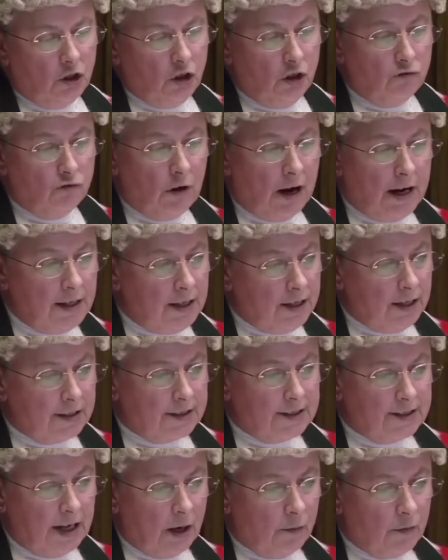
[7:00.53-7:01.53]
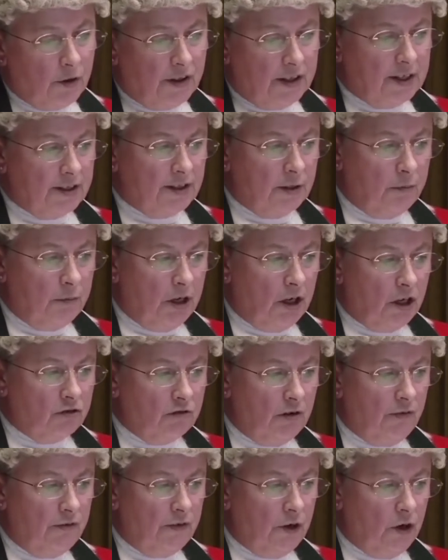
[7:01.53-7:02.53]
You rightly accept that this is a
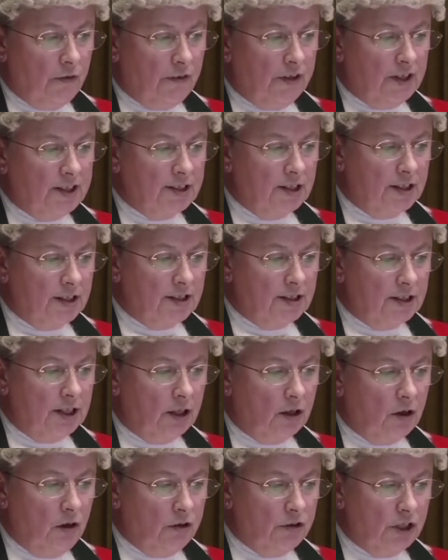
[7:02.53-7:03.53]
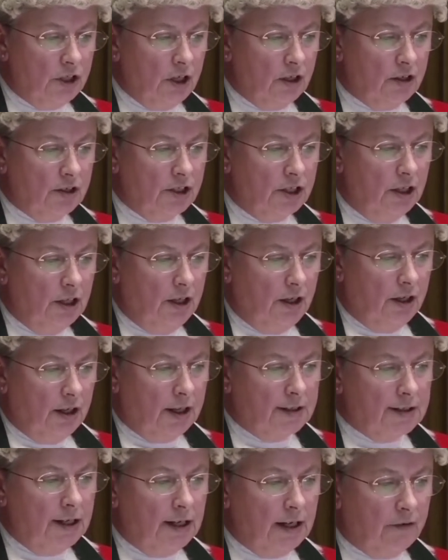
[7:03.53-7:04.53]
murder involving sadistic conduct,
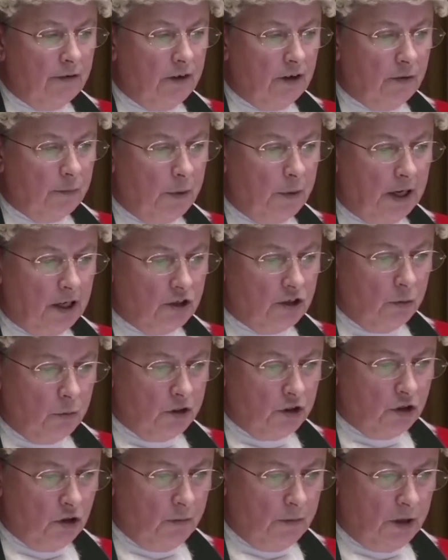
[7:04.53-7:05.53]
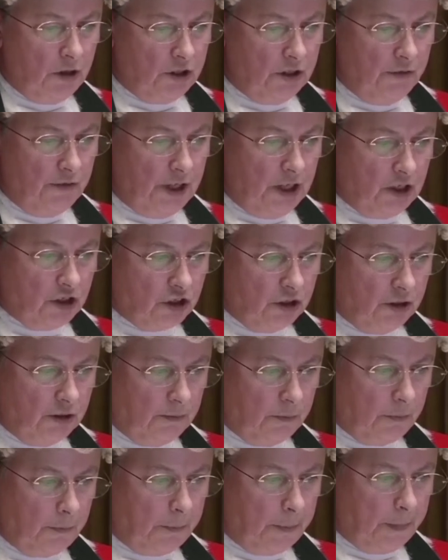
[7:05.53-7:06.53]
as a level of pleasure was your motivation.
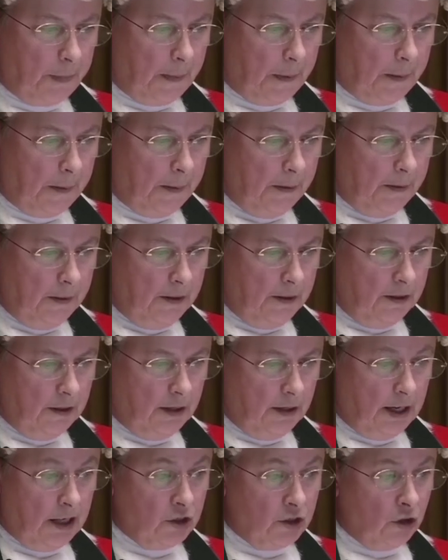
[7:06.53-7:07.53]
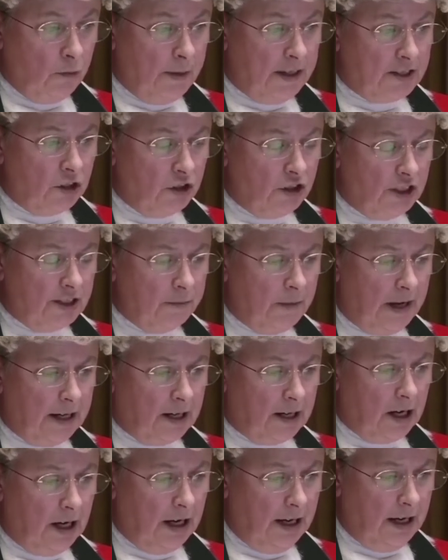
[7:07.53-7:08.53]
As your messages
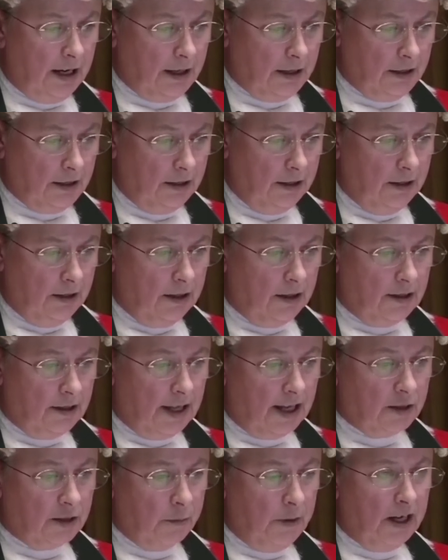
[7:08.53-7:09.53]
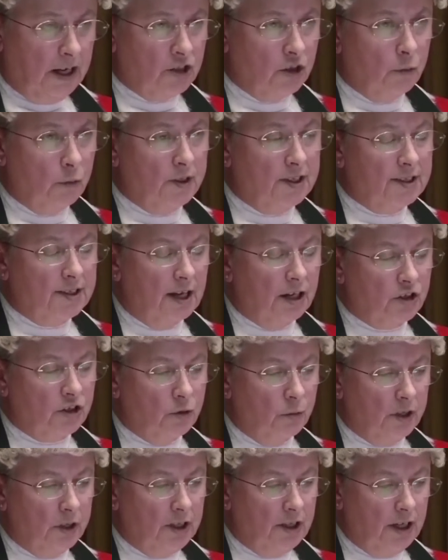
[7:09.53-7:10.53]
make clear, that pleasure was
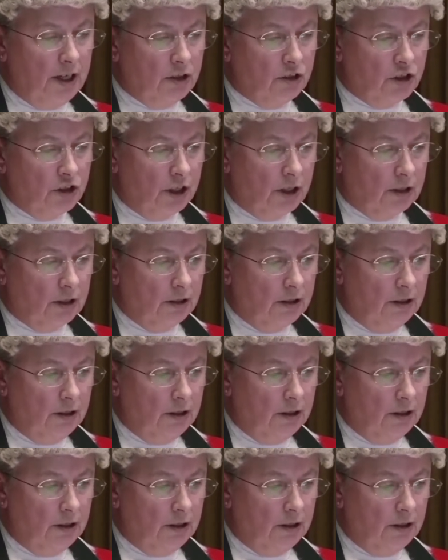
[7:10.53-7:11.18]
sexual in nature.